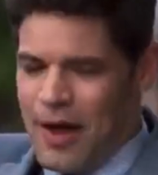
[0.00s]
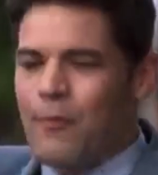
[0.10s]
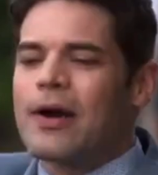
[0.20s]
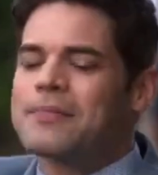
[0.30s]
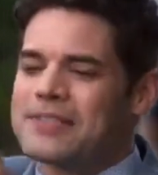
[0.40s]
Uh,
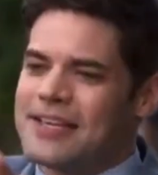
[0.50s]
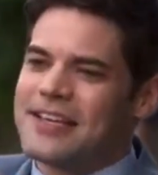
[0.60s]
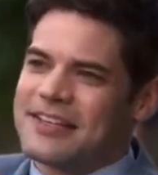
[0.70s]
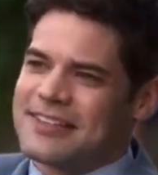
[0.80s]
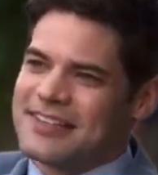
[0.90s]
what I'm
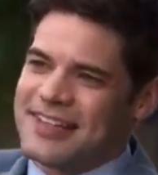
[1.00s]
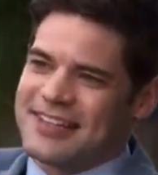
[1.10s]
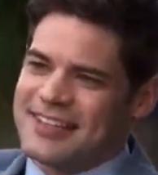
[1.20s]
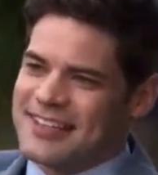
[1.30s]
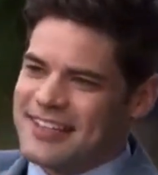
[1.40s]
saying is
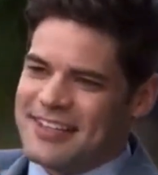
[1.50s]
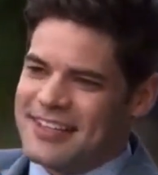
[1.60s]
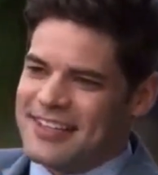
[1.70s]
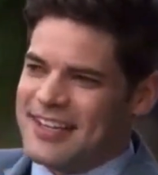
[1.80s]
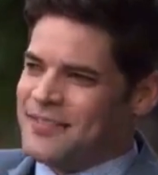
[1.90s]
that,
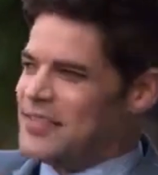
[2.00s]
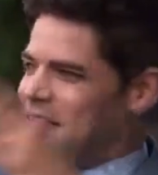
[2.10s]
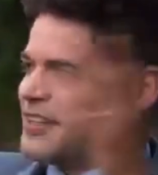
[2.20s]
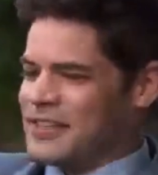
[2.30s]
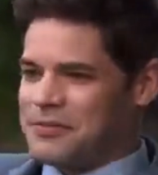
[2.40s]
I mean,
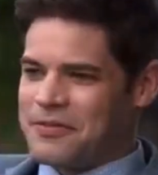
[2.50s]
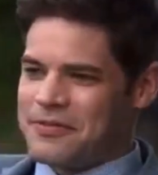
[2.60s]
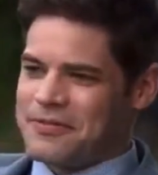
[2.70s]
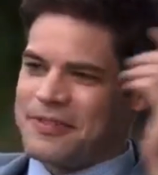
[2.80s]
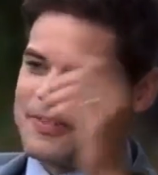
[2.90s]
look at us. We've,
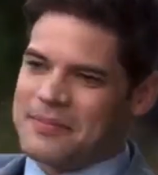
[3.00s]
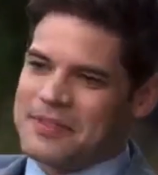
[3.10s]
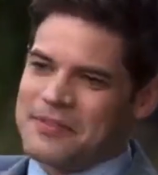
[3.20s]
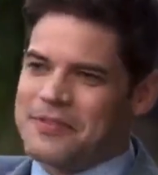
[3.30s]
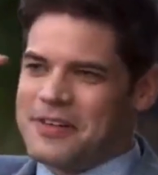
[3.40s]
we've come
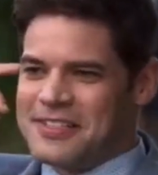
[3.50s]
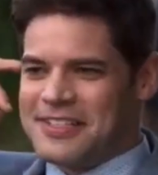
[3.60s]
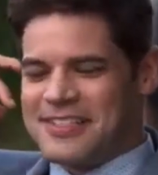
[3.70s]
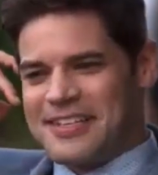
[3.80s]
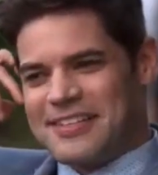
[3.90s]
so far
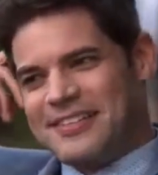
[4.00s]
since then.